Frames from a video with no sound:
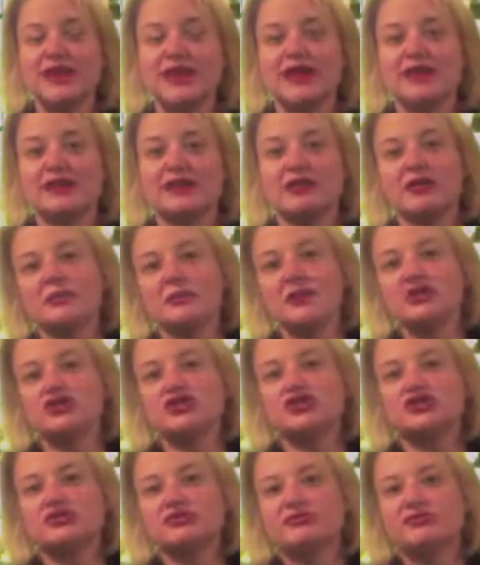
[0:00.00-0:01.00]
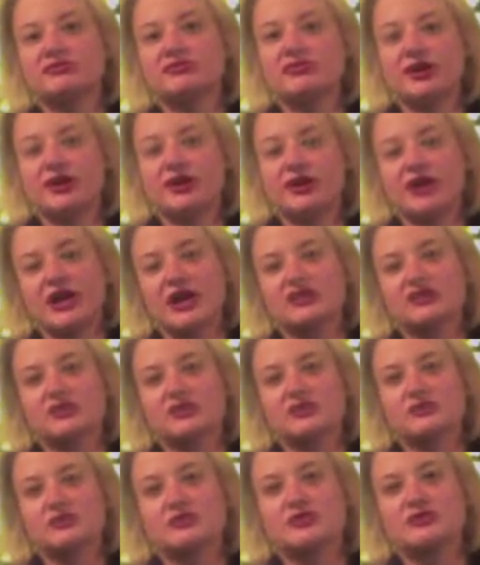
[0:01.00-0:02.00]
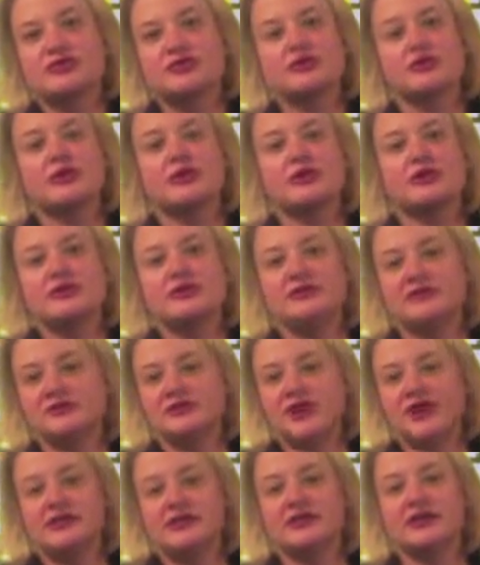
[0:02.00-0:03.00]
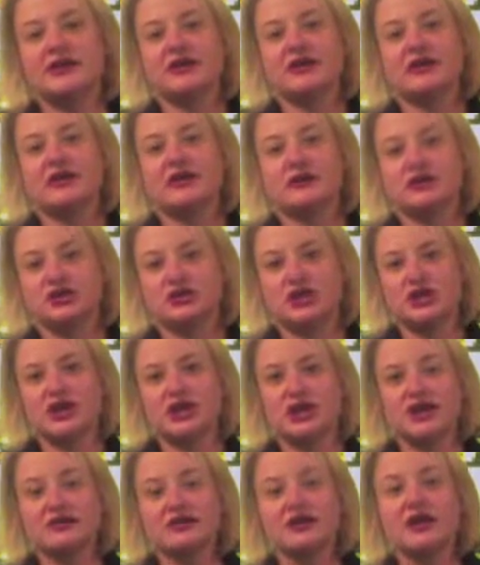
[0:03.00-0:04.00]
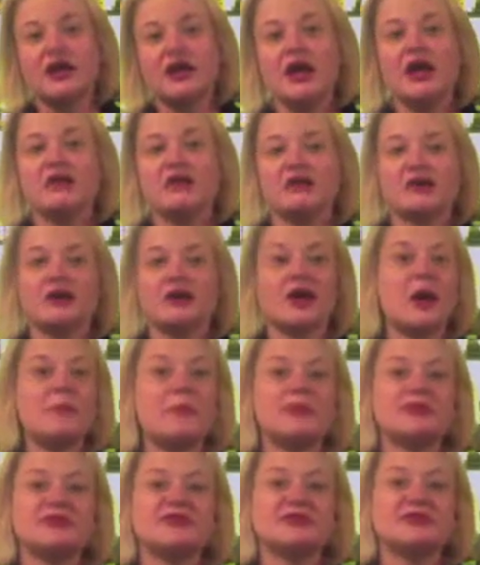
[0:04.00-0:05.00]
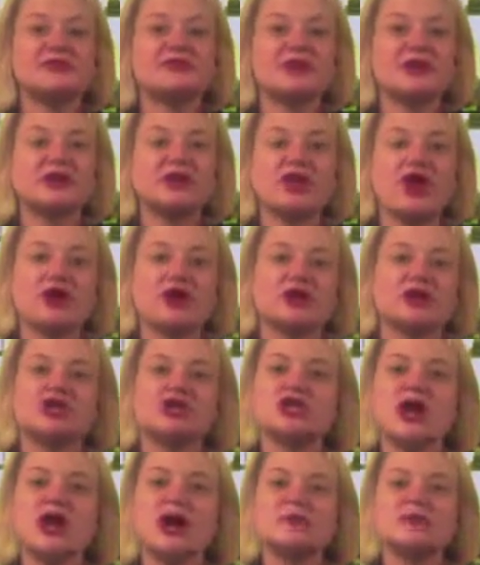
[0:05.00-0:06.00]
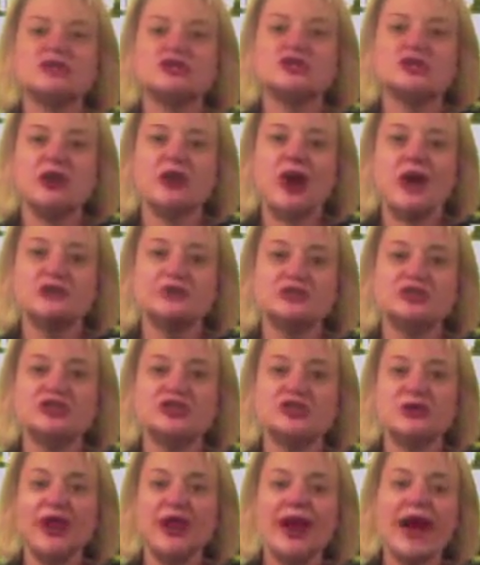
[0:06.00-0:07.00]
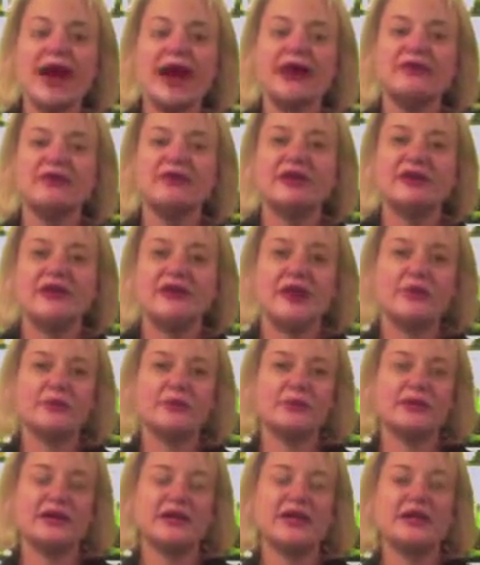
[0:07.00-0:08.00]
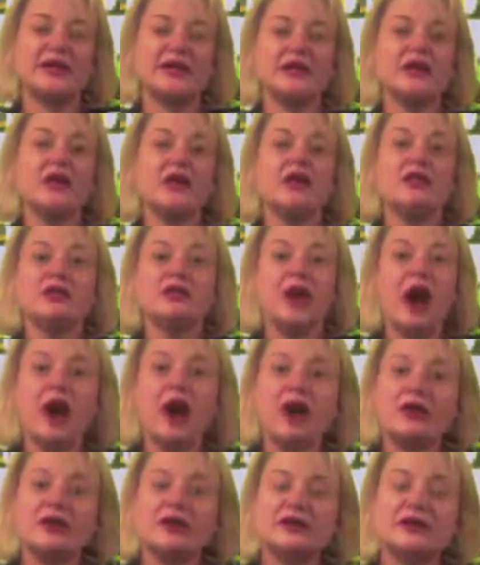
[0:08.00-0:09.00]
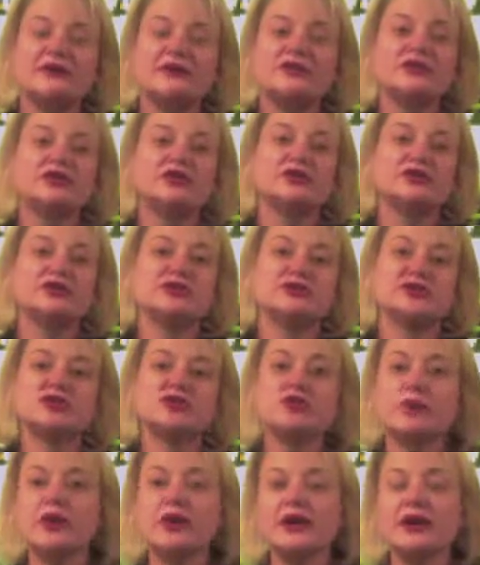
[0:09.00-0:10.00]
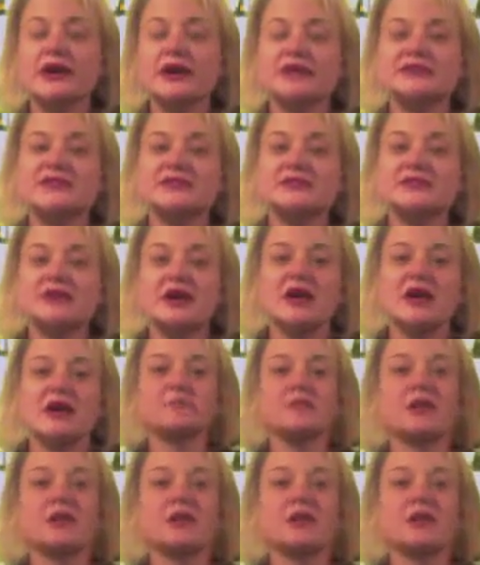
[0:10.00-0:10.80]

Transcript: There are a bunch of different variations, whether you want to use vodka or gin. There are a couple different garnish options you have, and that will be the olive. You can use a twist.